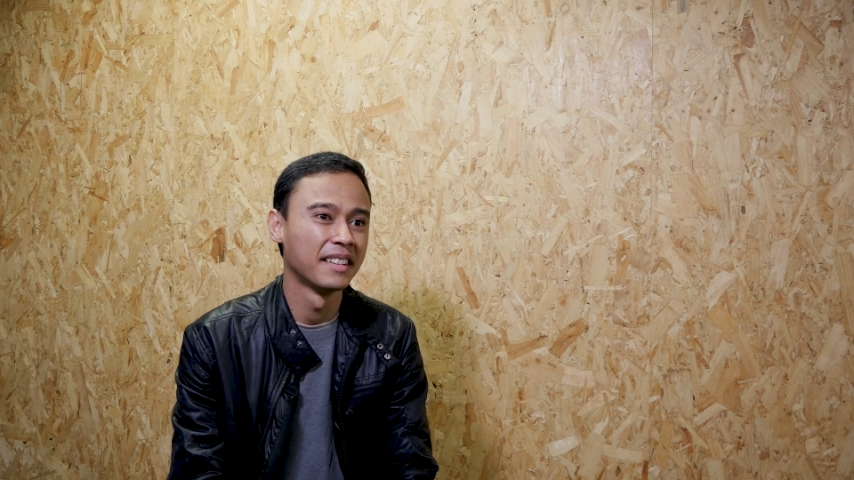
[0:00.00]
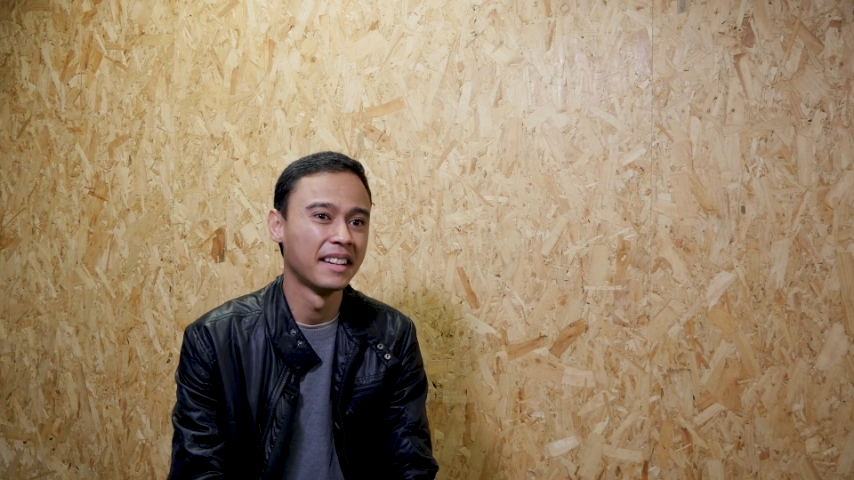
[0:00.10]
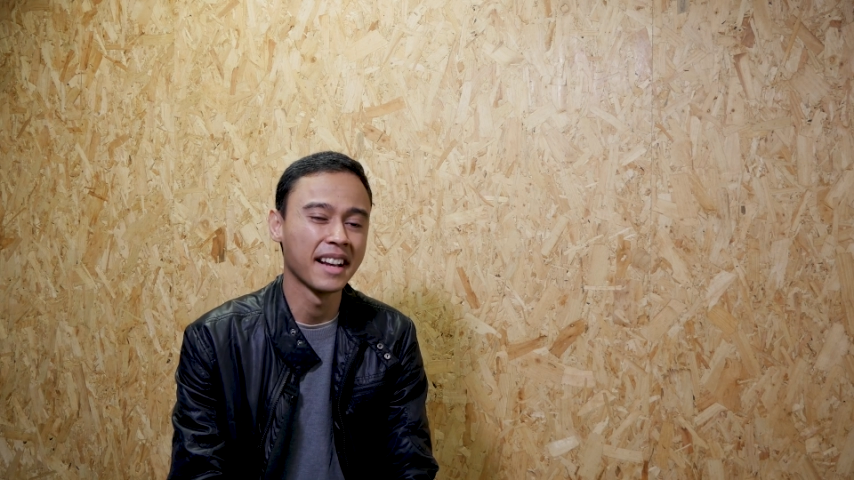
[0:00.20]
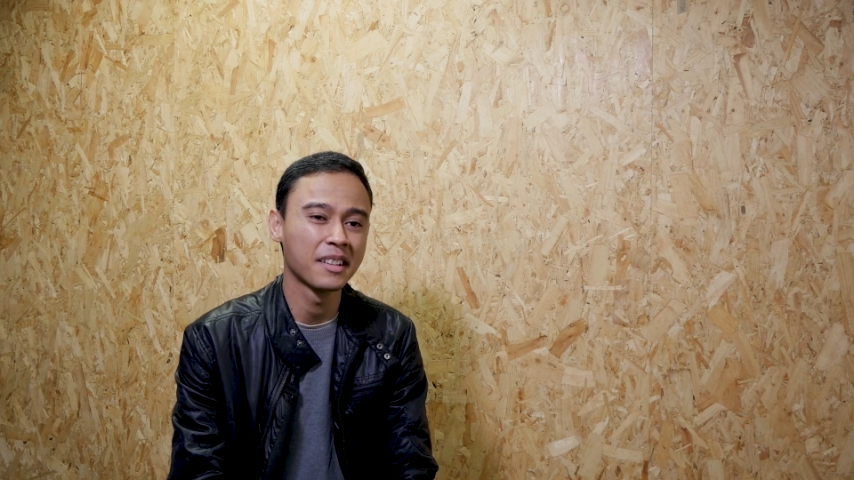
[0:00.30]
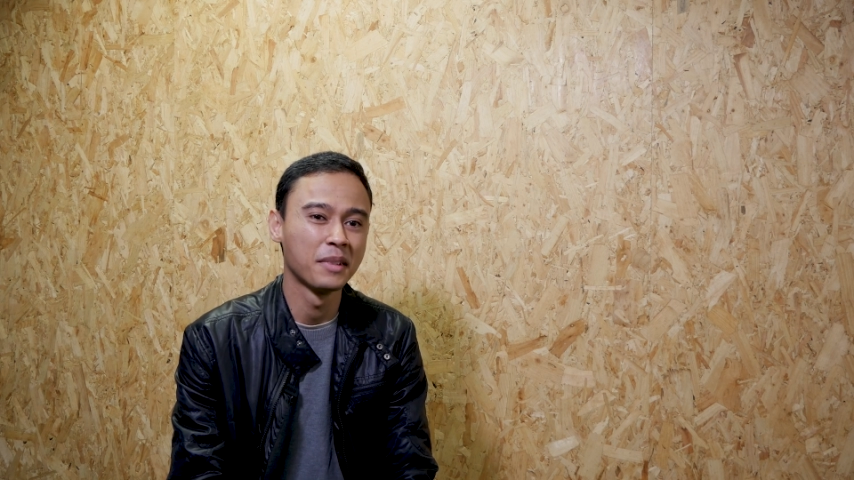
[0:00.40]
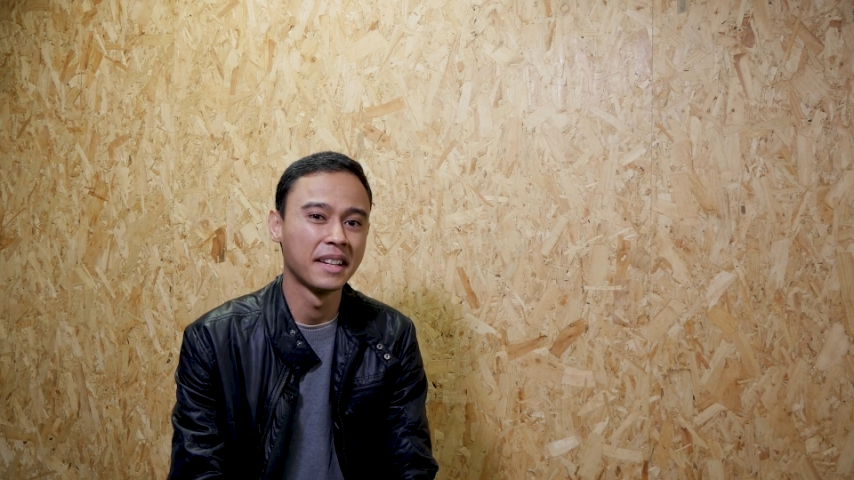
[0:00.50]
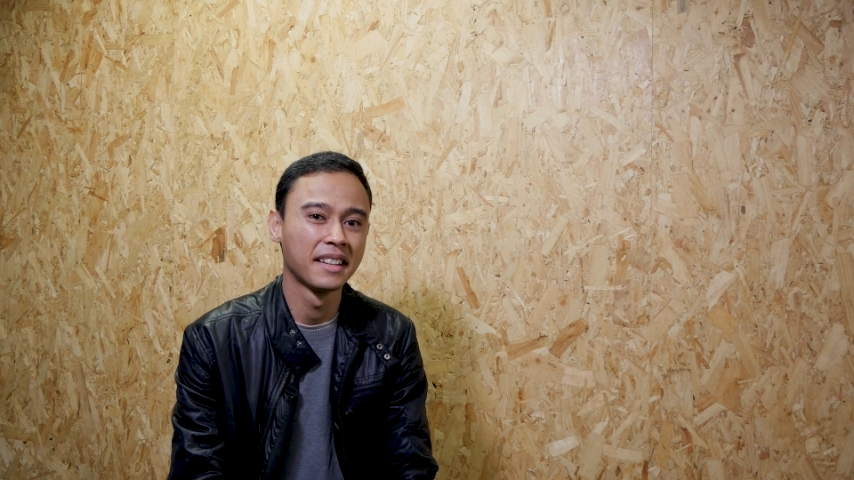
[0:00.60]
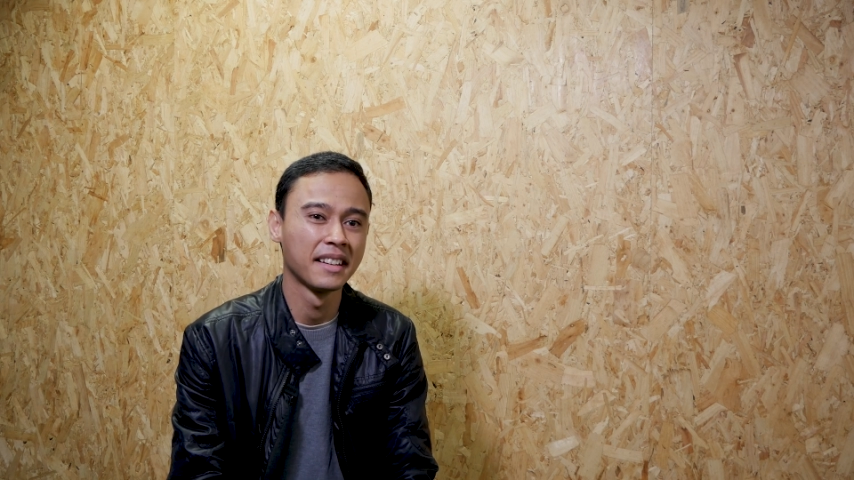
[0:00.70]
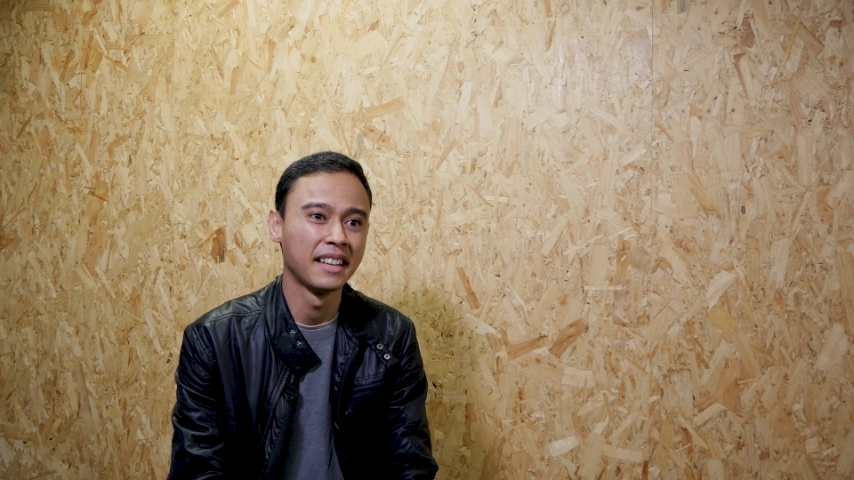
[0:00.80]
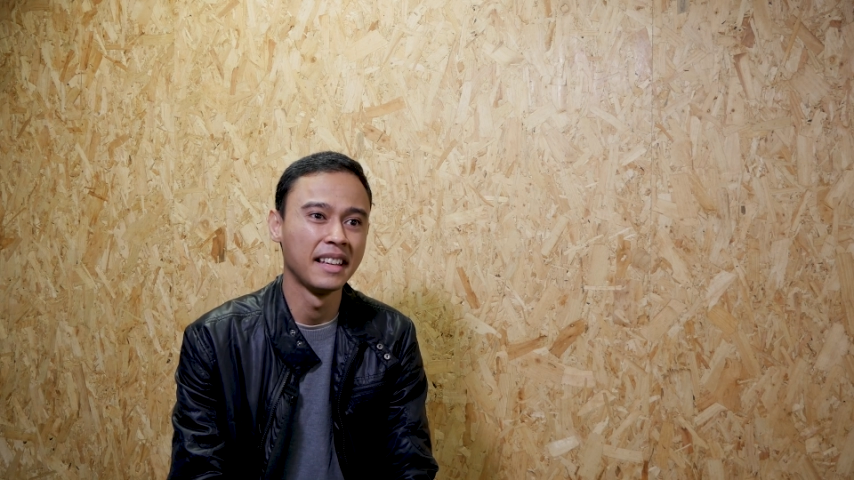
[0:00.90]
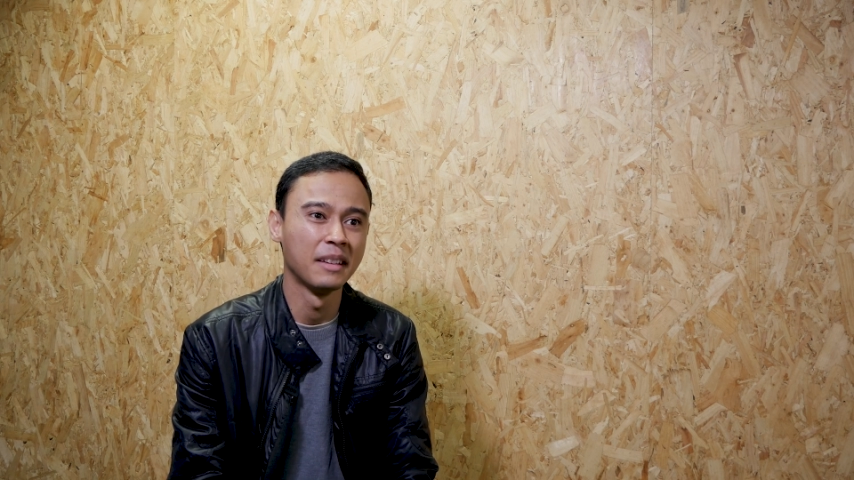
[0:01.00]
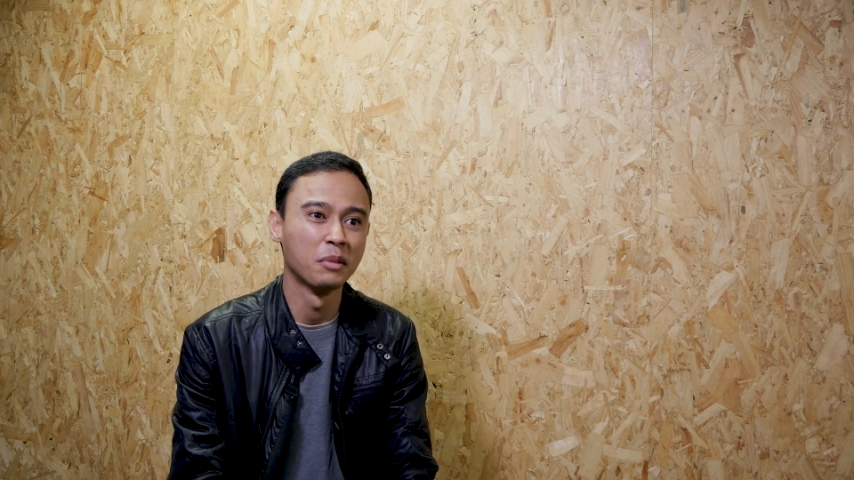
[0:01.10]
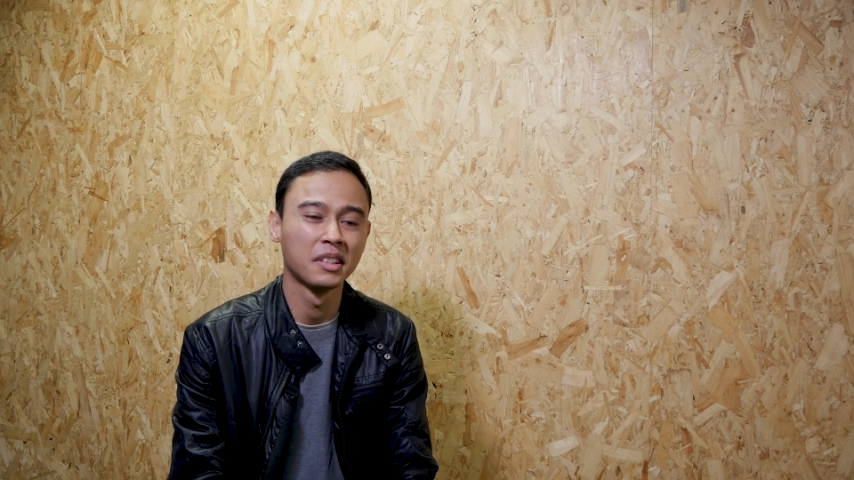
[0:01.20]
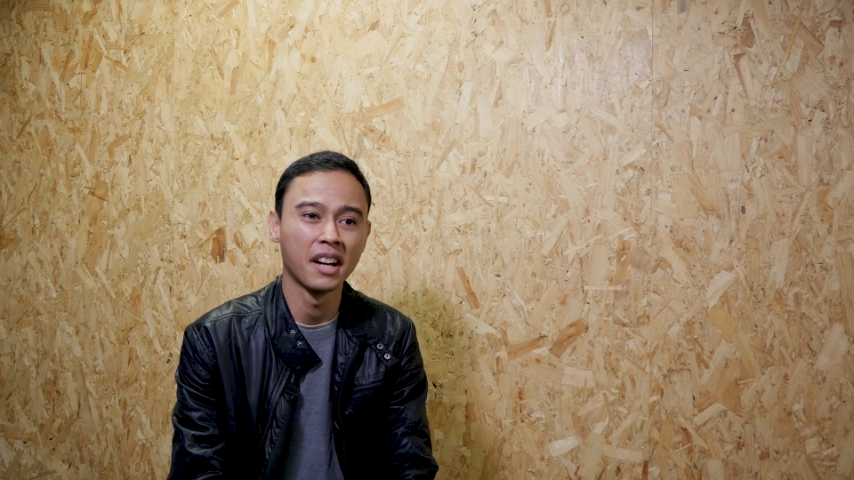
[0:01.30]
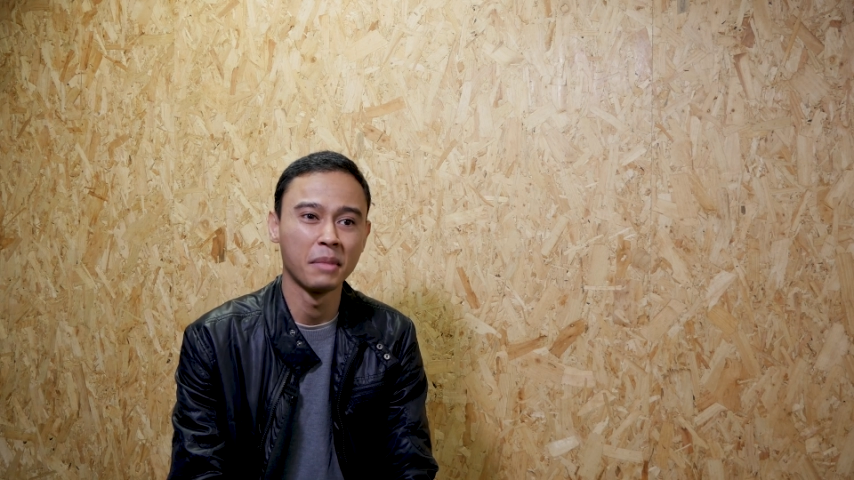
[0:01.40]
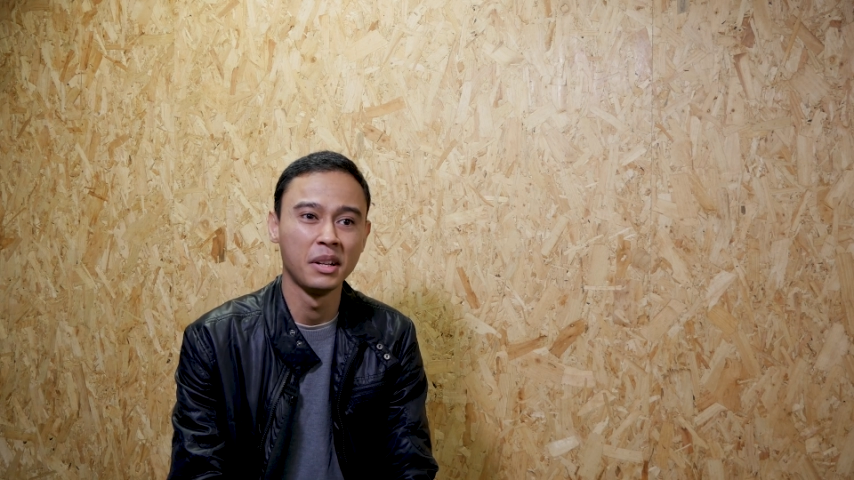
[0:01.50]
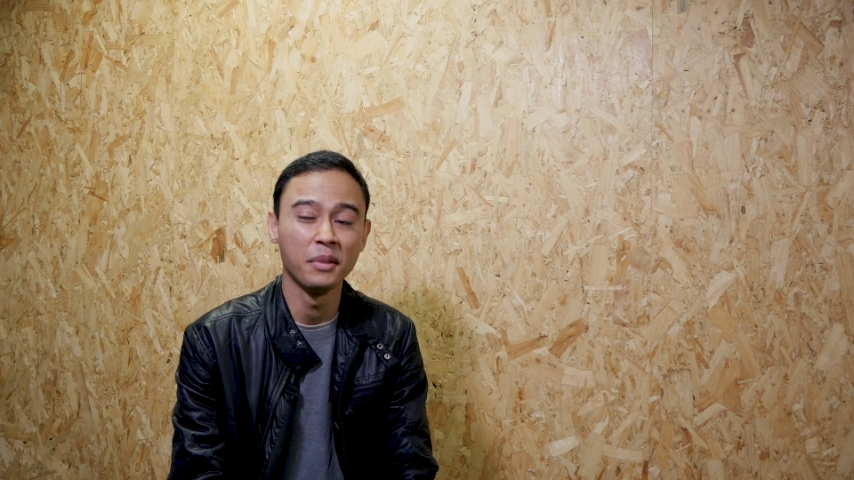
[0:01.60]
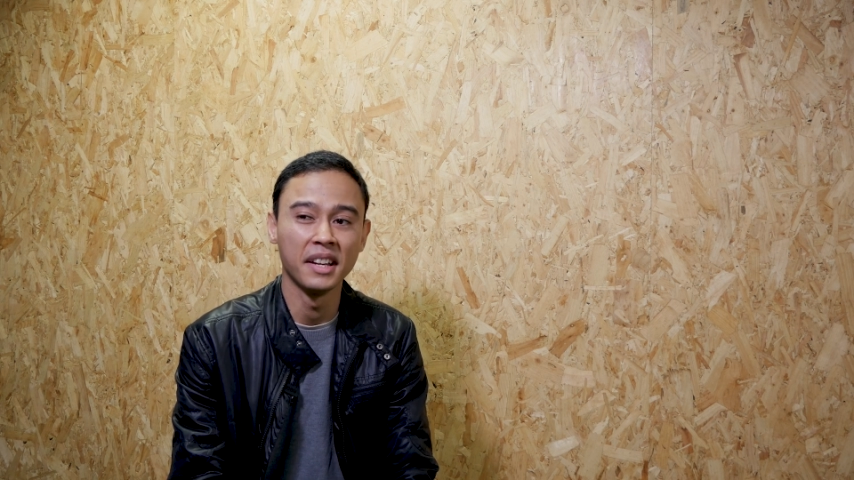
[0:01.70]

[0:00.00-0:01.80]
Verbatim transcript: the next week, he would come and do